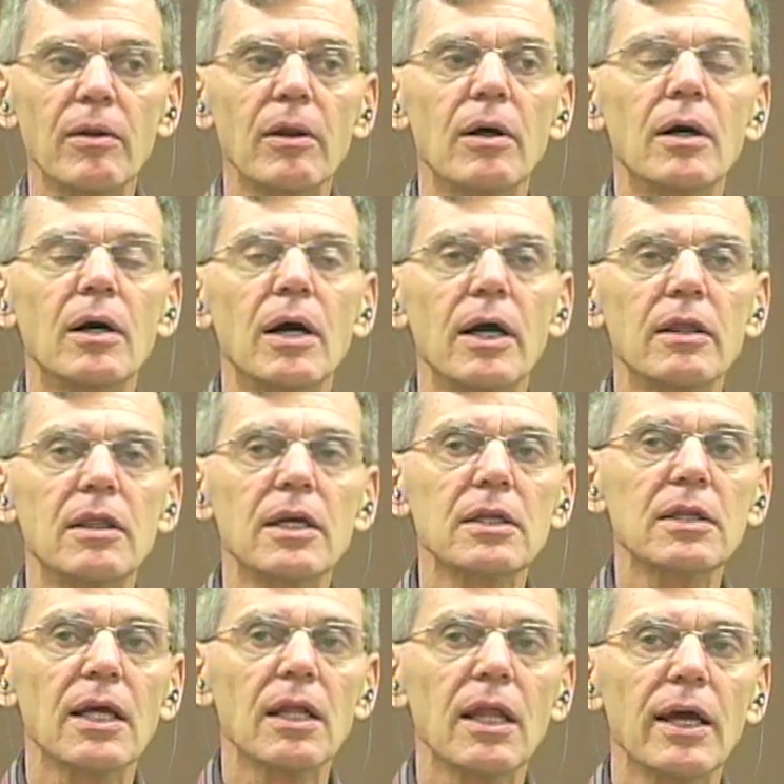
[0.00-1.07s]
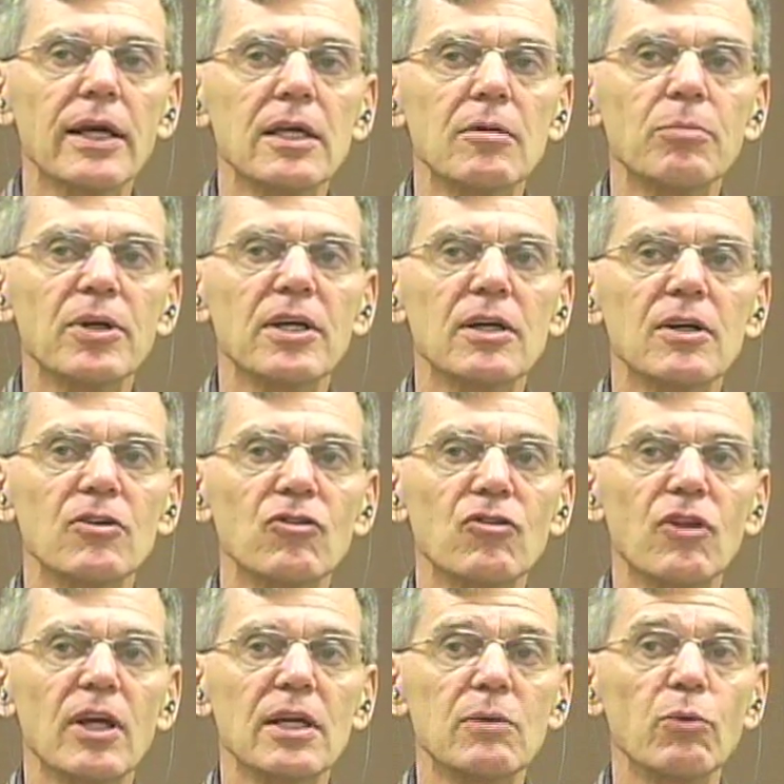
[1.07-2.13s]
I think they like it because
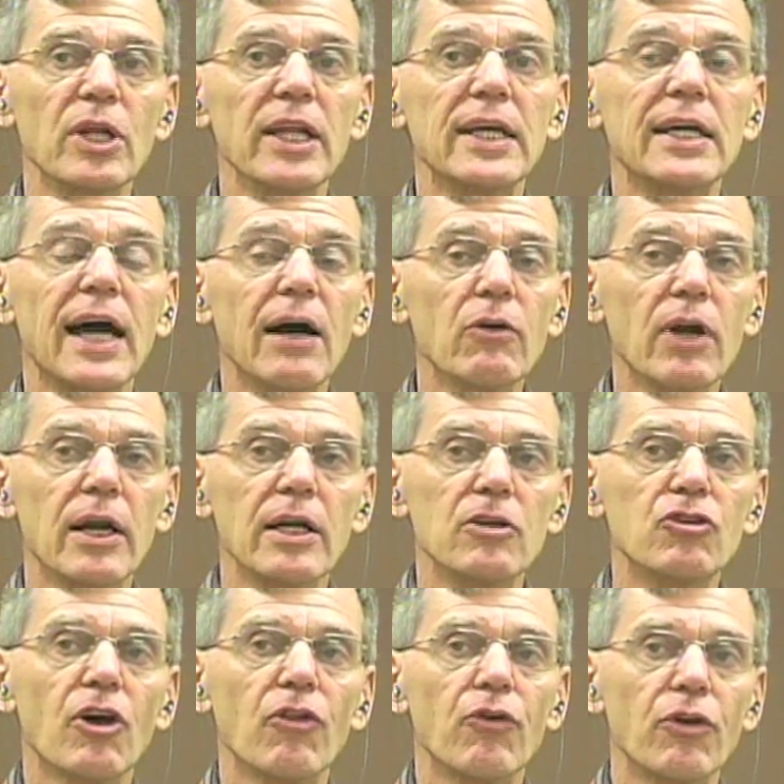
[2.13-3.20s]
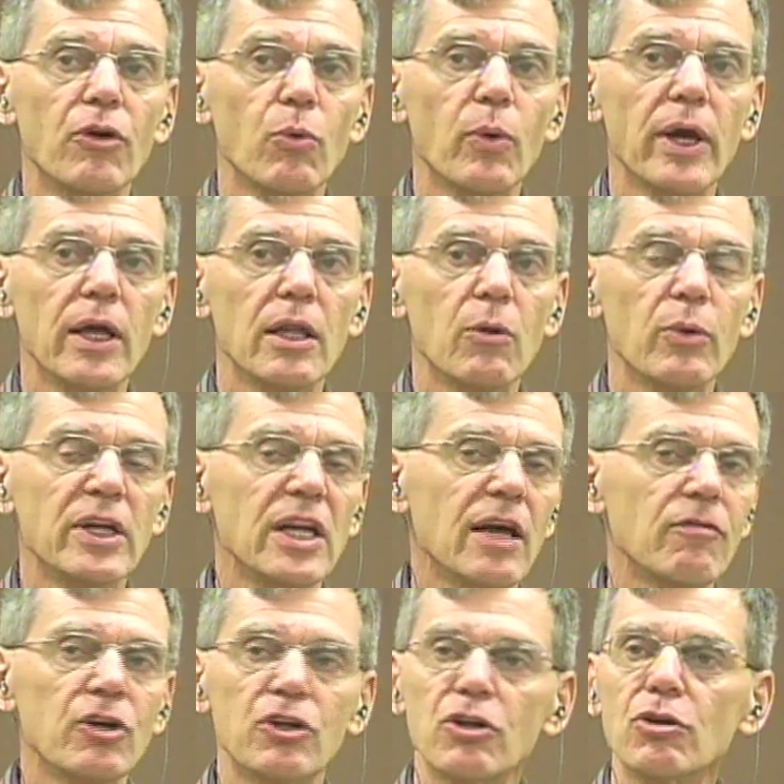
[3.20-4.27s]
they really count on each other in a way that we
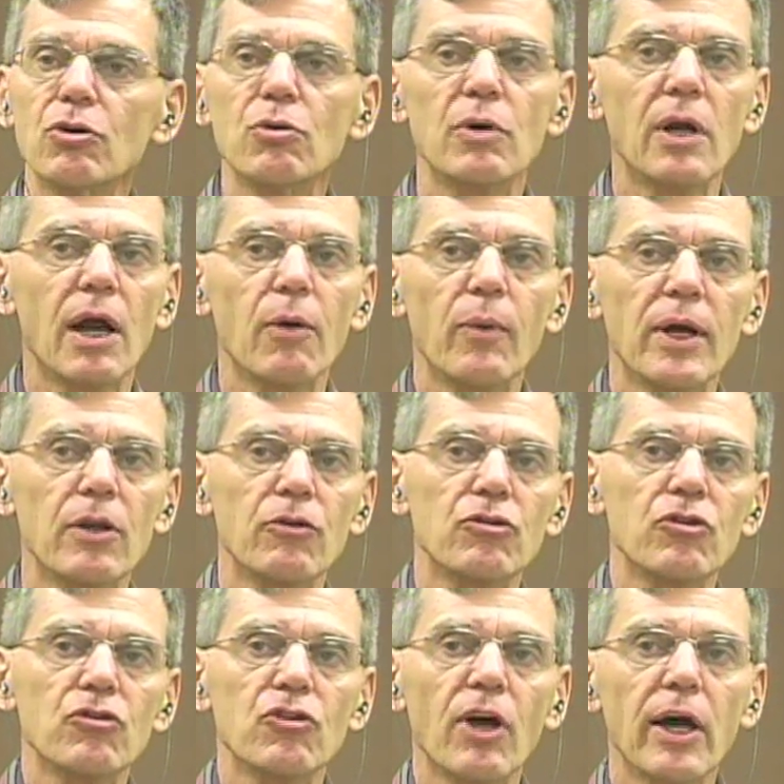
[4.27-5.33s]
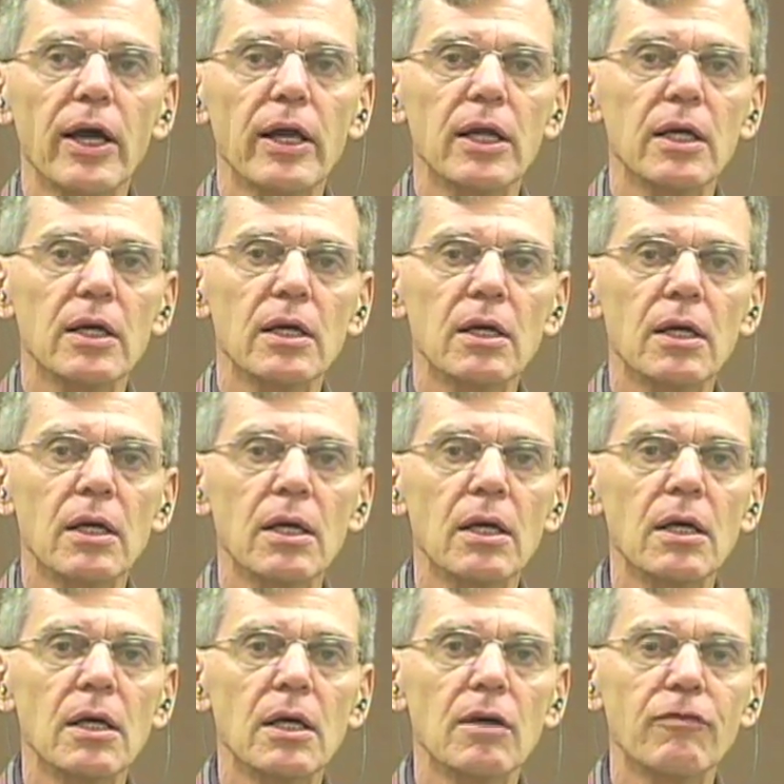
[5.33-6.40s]
never do in our regular society.
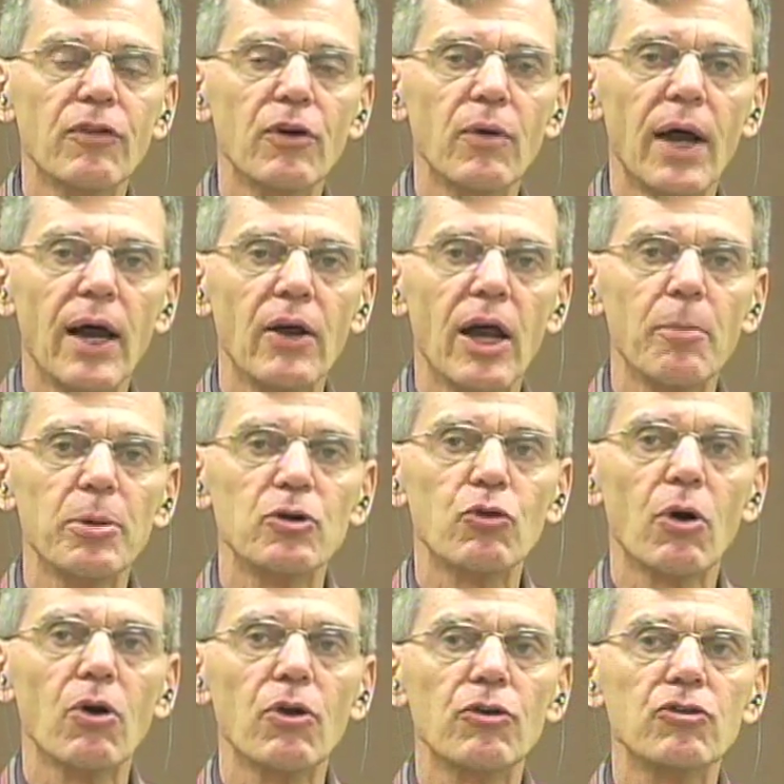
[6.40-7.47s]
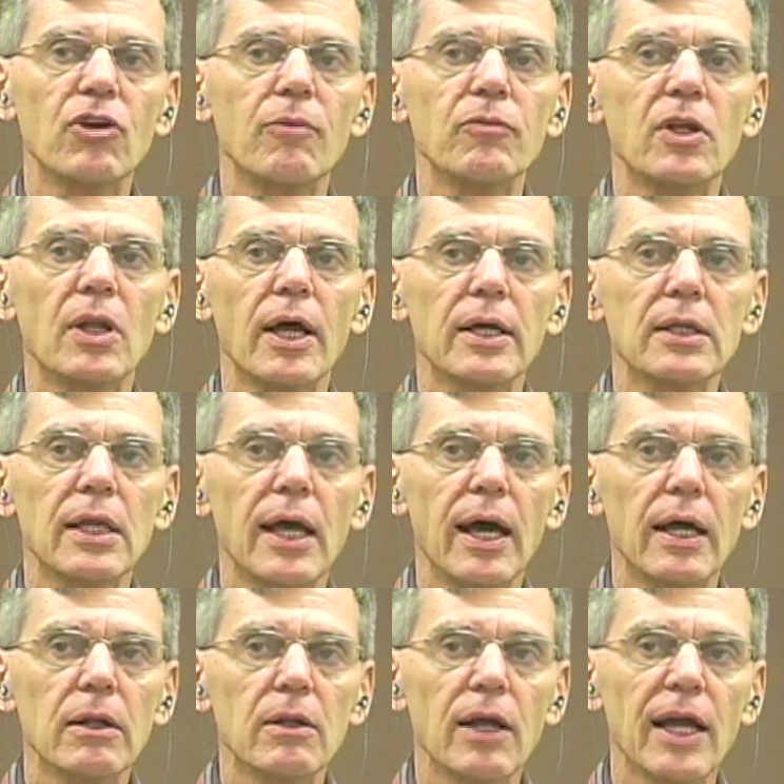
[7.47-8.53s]
If they're out on patrol or something like
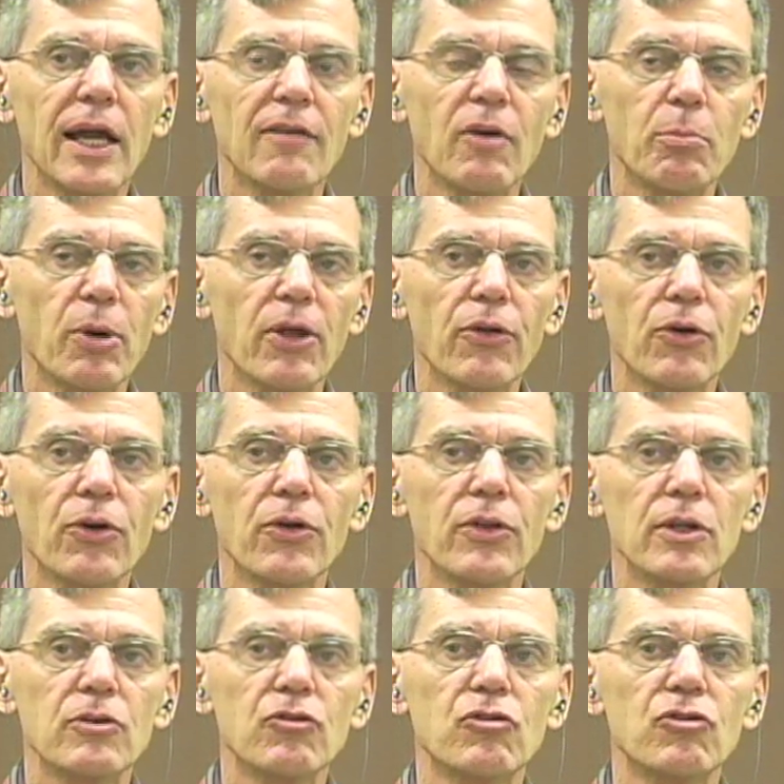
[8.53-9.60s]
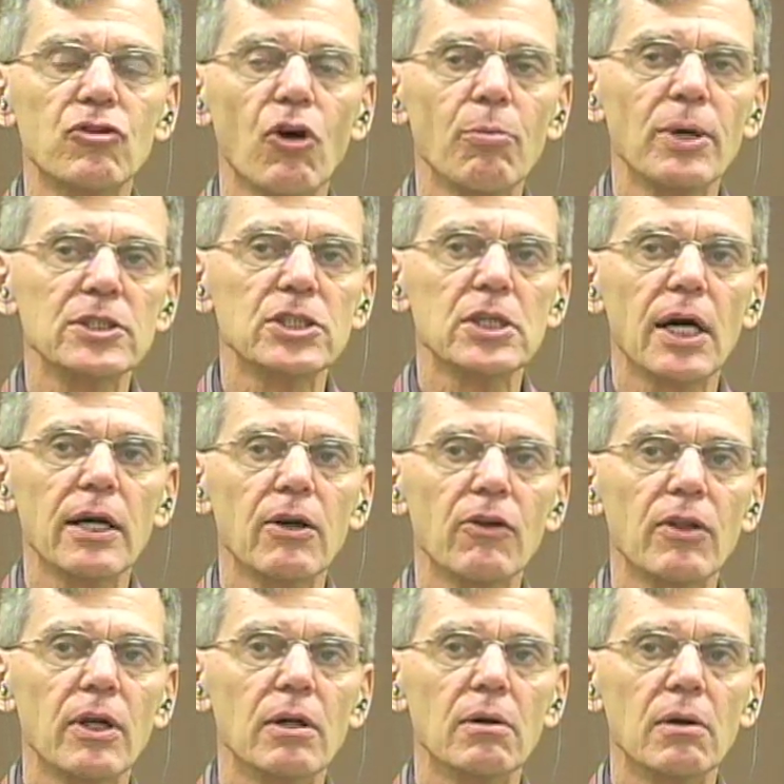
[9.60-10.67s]
that, they have a brotherhood that's so much tighter
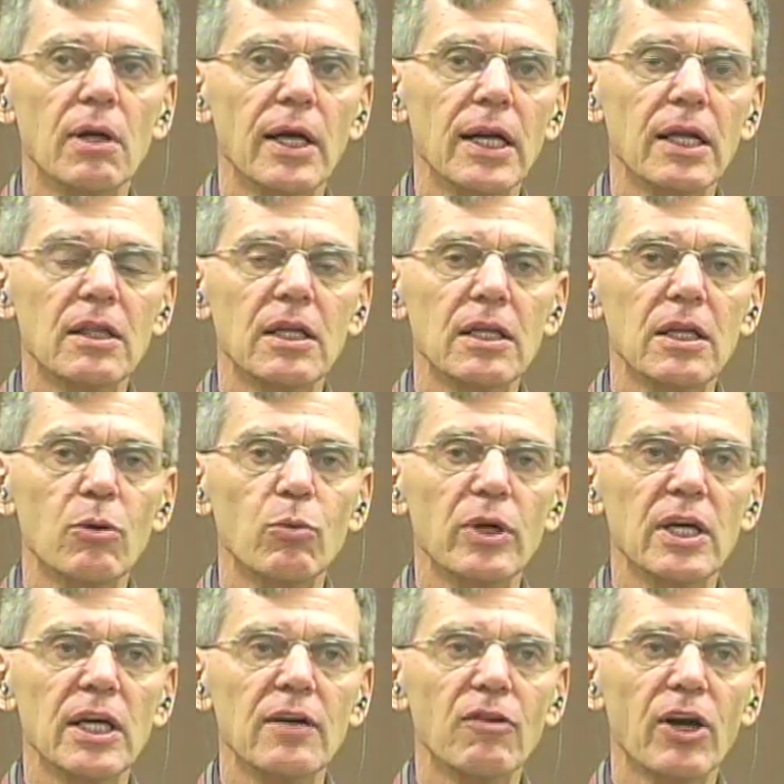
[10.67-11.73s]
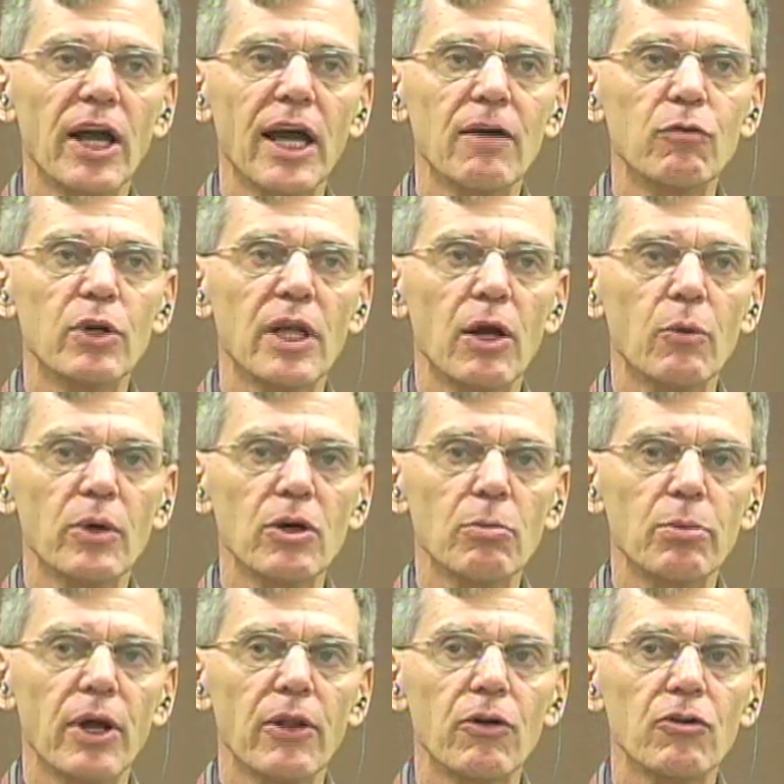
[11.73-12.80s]
than anything that we ever have with our real
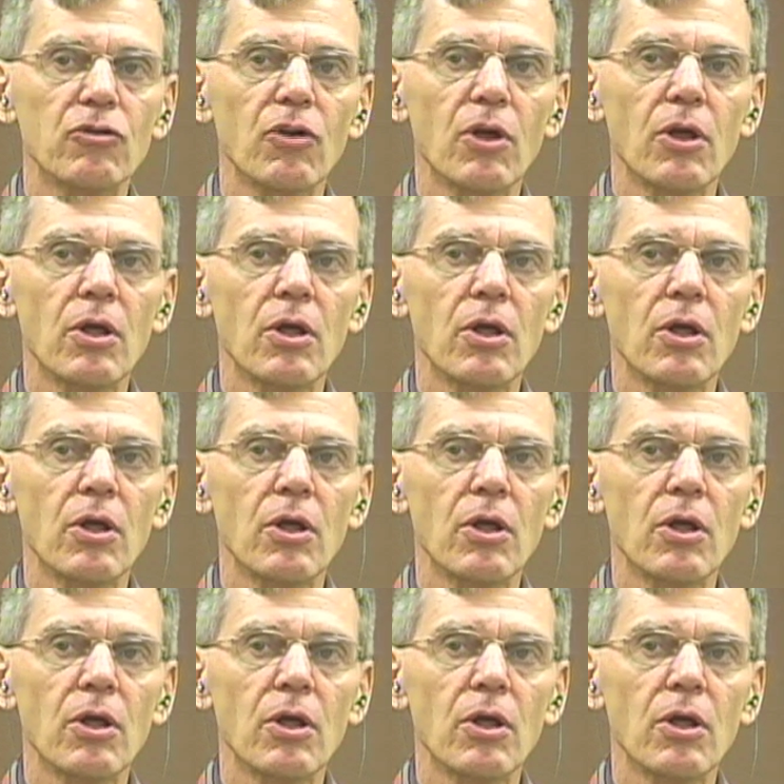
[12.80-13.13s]
brothers.